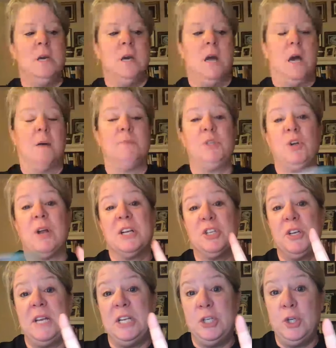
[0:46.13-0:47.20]
So you're going to
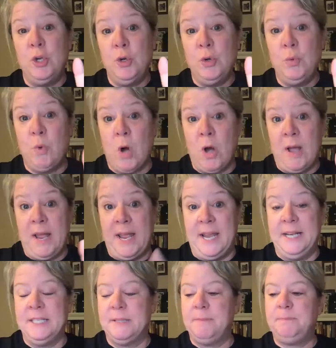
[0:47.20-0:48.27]
actually need 2 raw
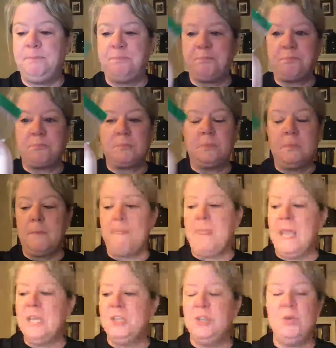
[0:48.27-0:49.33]
eggs
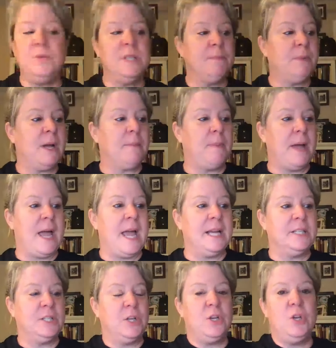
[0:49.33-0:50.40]
and 2 Ziploc
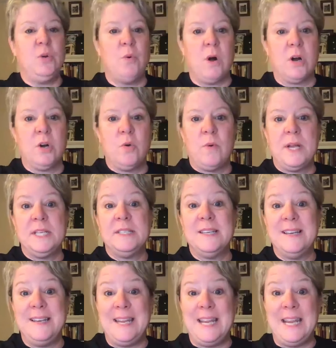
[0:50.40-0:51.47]
bags. You are going
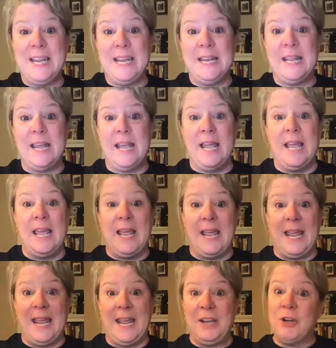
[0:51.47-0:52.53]
to need
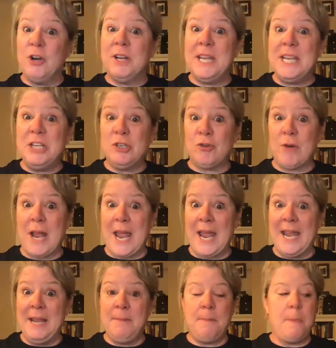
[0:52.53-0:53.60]
a cookie
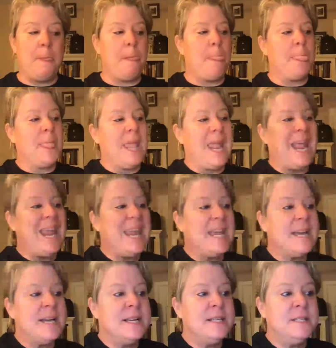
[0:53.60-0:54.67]
tray,
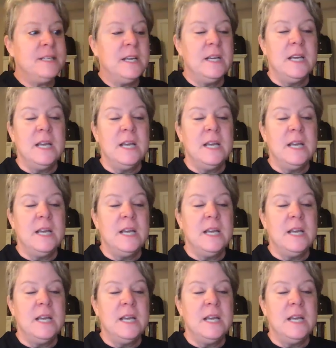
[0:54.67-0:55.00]
and